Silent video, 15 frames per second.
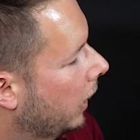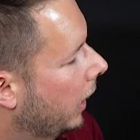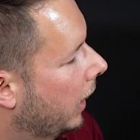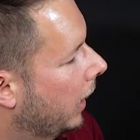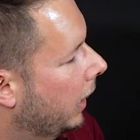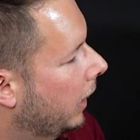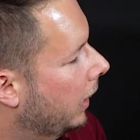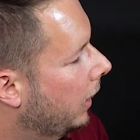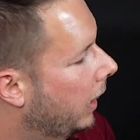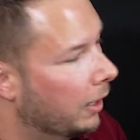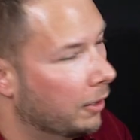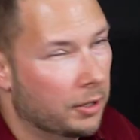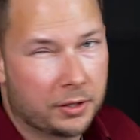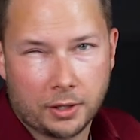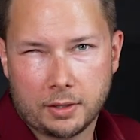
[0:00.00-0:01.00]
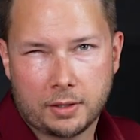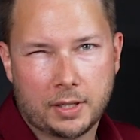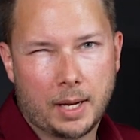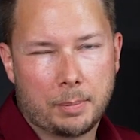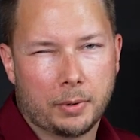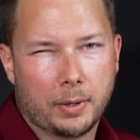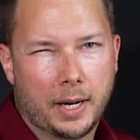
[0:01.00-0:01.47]
a air and dirt
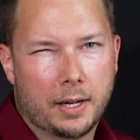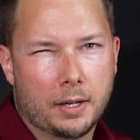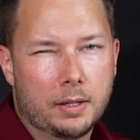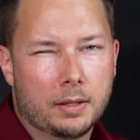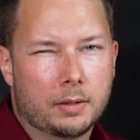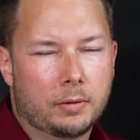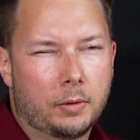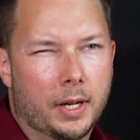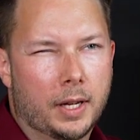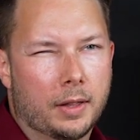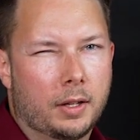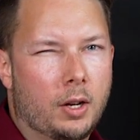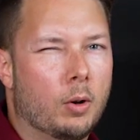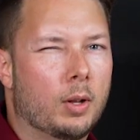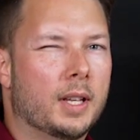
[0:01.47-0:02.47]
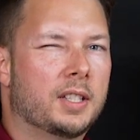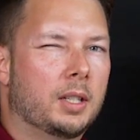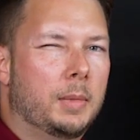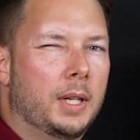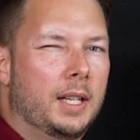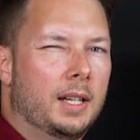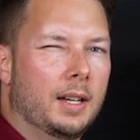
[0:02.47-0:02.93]
separator with
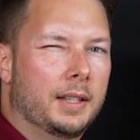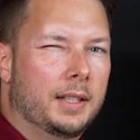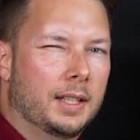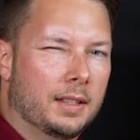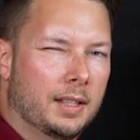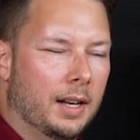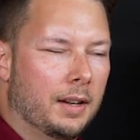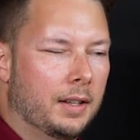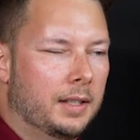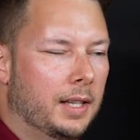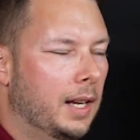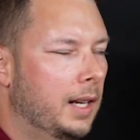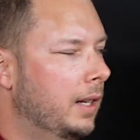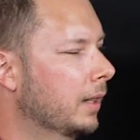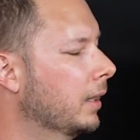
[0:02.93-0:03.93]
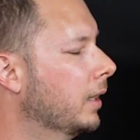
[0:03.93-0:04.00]
coalescing media on the inside of the tank,